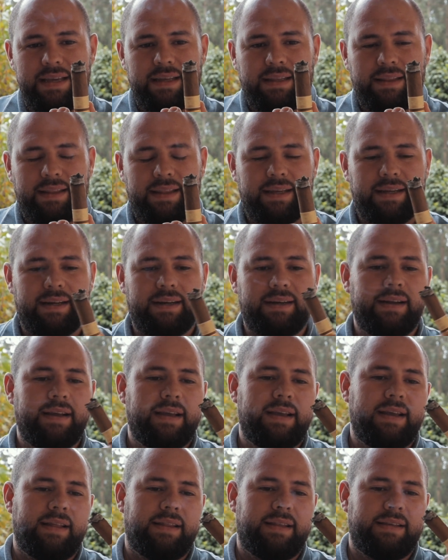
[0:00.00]
it there.
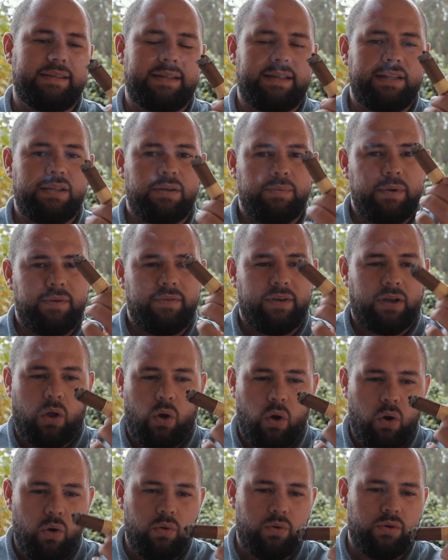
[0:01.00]
There's a little bit of a
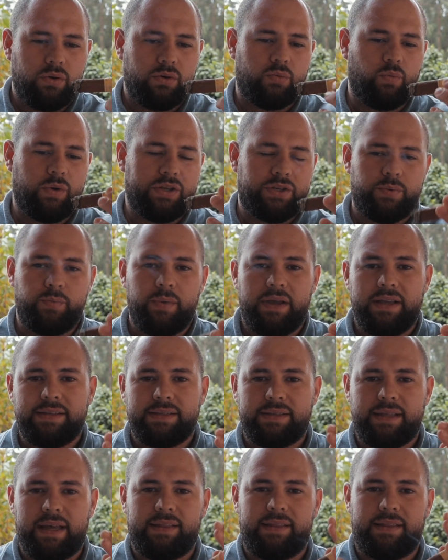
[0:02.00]
cone, which
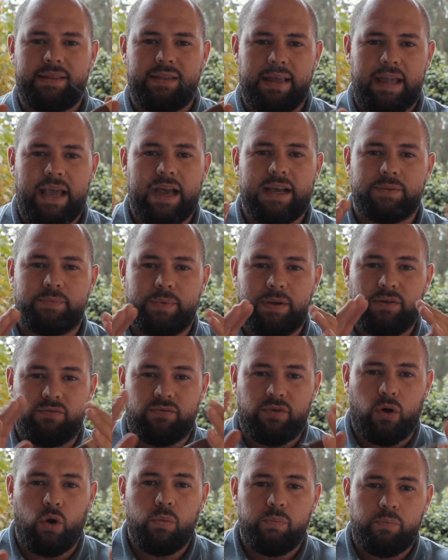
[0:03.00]
means that it has been
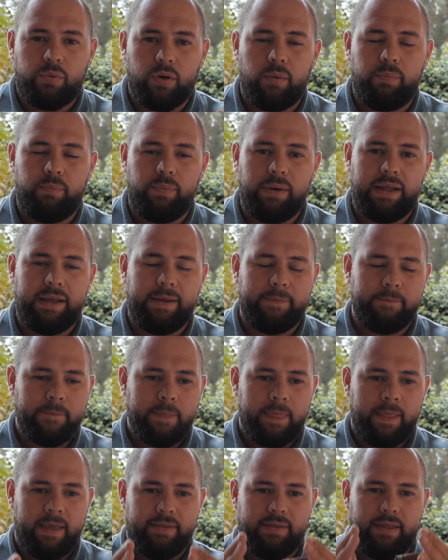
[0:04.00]
rolled properly.
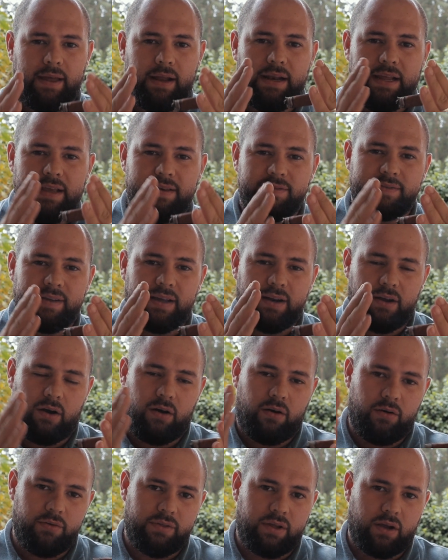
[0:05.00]
The leaves are
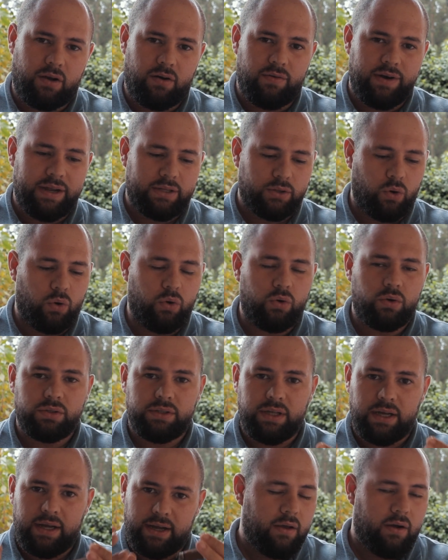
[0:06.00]
on the correct
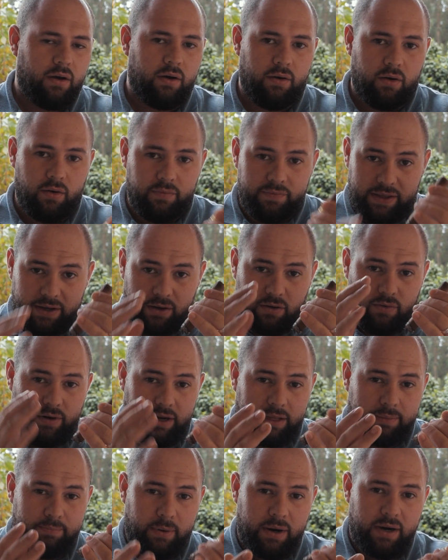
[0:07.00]
order of the
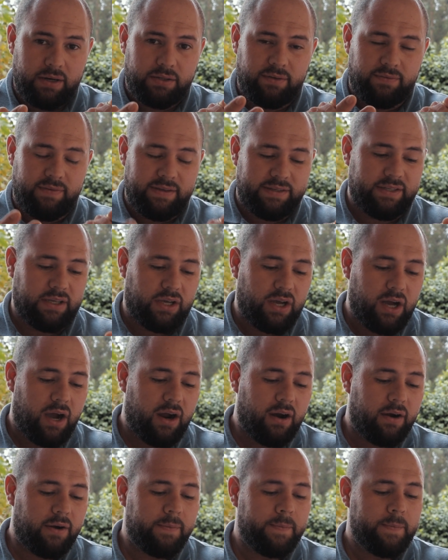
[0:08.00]
correct part of the
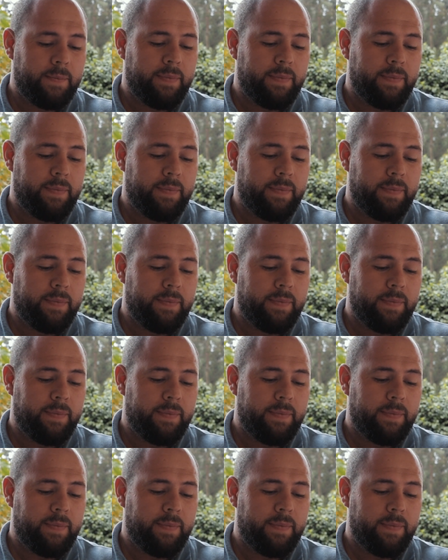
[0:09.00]
cigar,